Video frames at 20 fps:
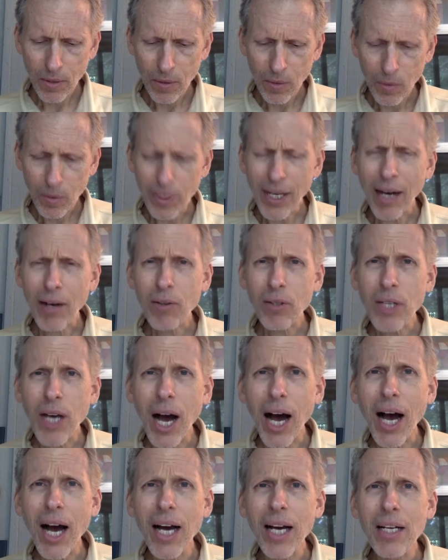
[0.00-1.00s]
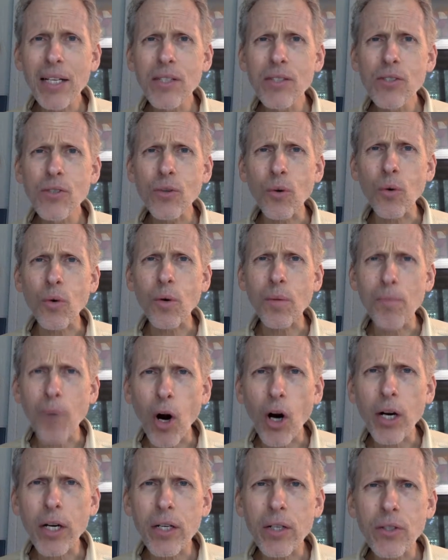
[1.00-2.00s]
Without guides or
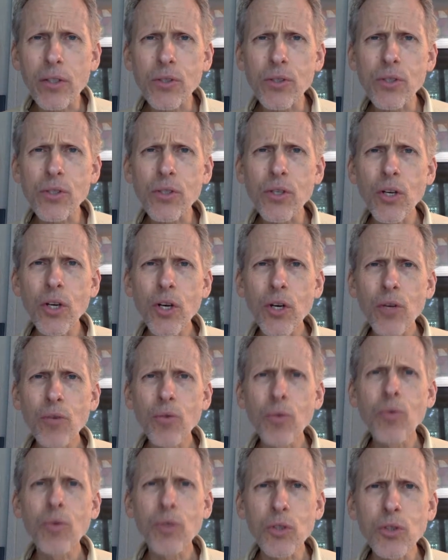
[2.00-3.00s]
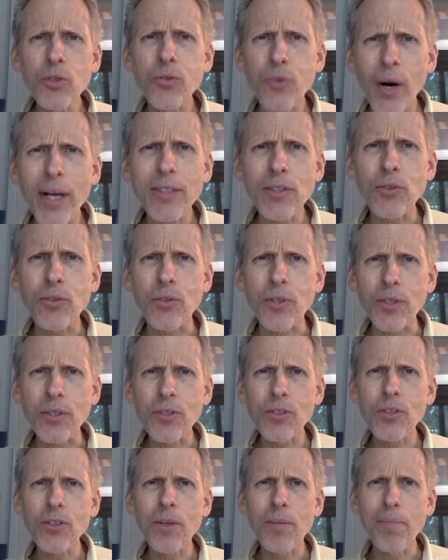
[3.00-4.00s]
markers through the
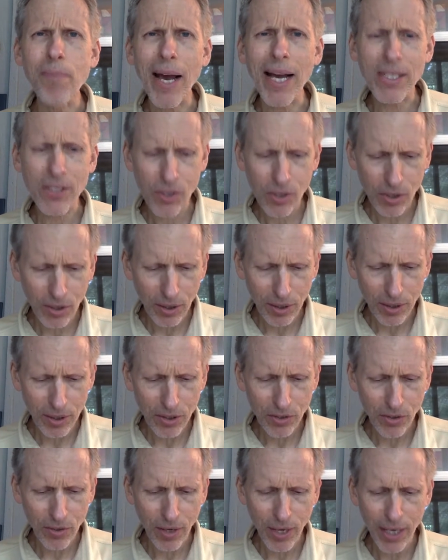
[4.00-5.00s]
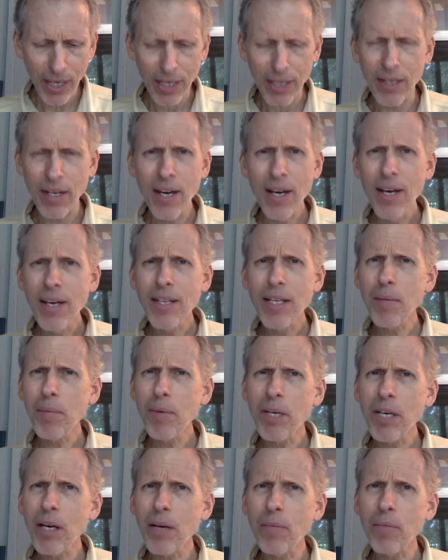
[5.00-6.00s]
treacherous masculine terrain, they
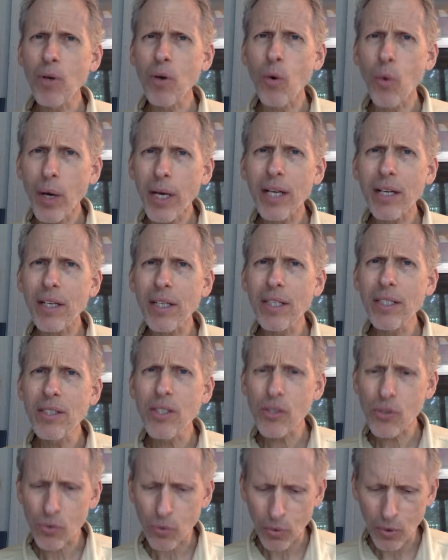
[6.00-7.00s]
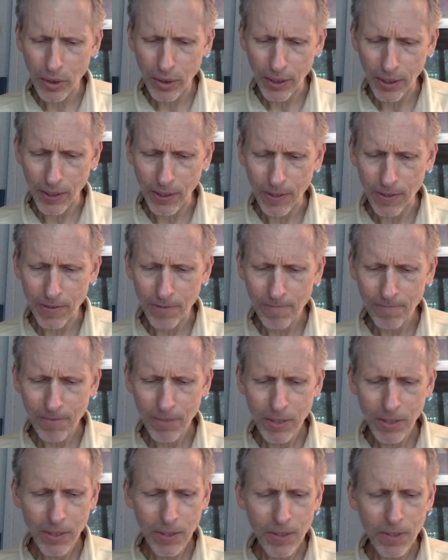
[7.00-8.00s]
become quickly disoriented.
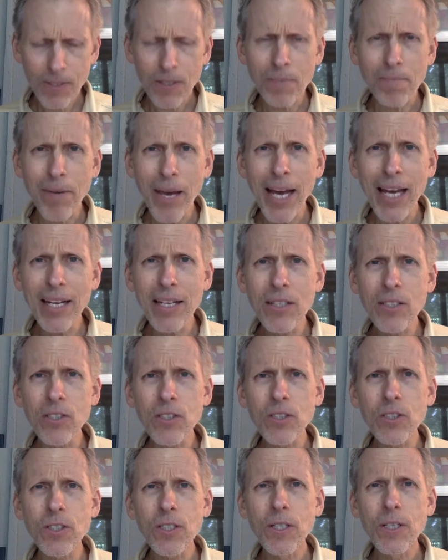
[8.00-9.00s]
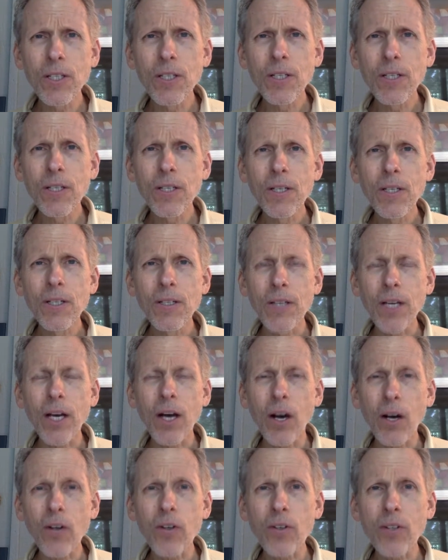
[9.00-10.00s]
To manage, they
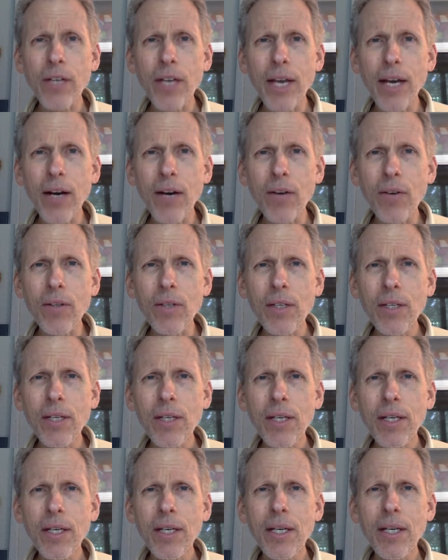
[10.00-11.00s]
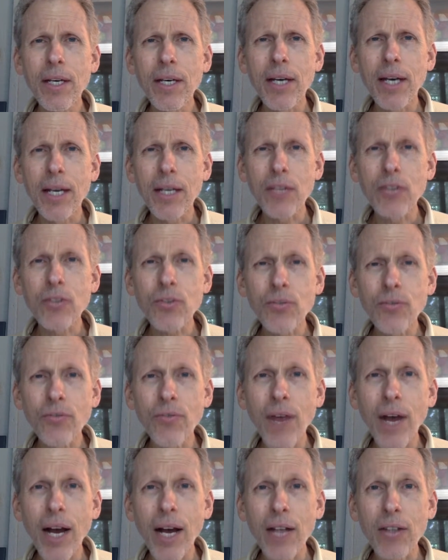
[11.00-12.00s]
hunker down and
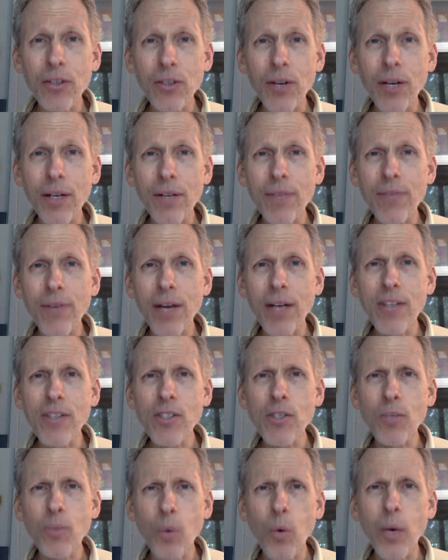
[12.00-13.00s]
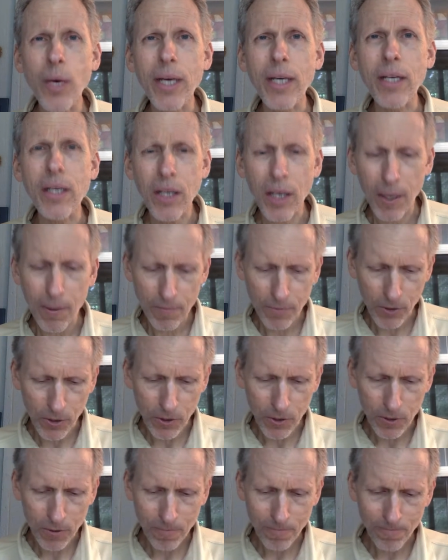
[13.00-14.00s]
try to find some quick
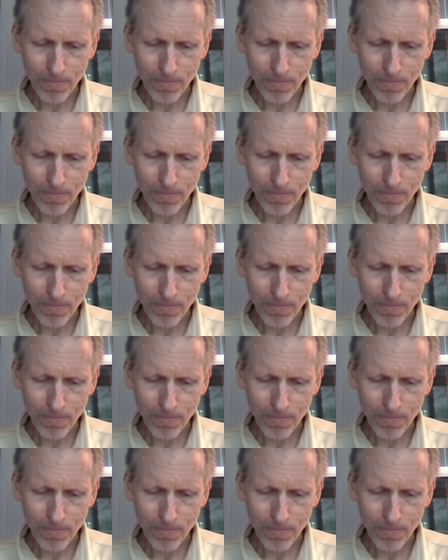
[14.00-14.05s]
comfort.